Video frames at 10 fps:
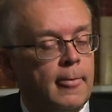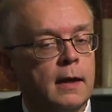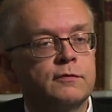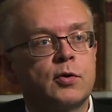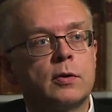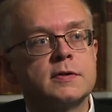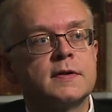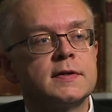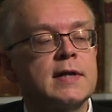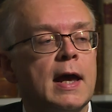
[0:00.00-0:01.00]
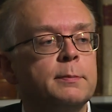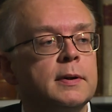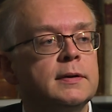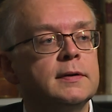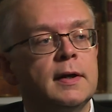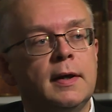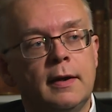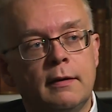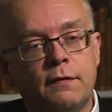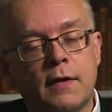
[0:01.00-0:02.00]
And of course, this happened
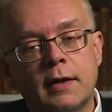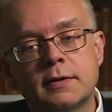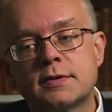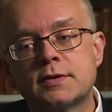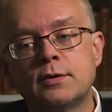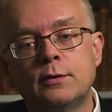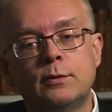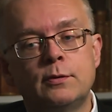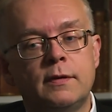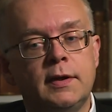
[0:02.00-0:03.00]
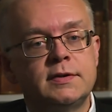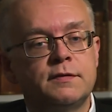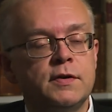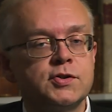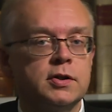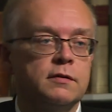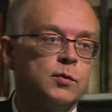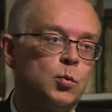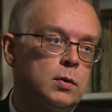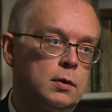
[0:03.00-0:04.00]
thanks to the division of
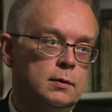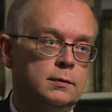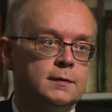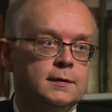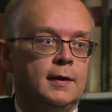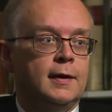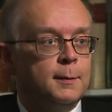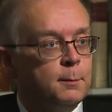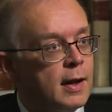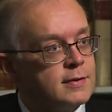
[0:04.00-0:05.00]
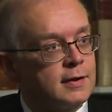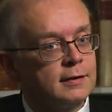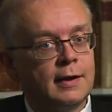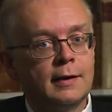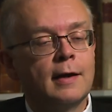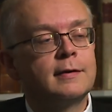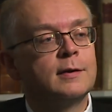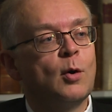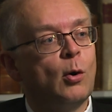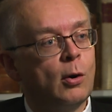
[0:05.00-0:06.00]
the world, basically like
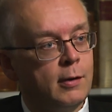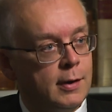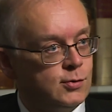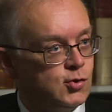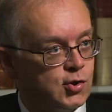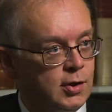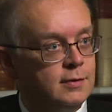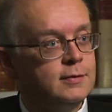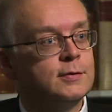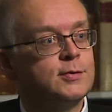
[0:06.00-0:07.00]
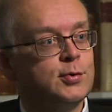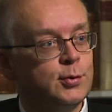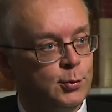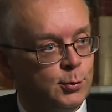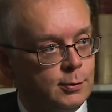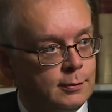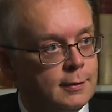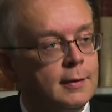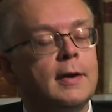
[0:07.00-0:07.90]
an orange into two.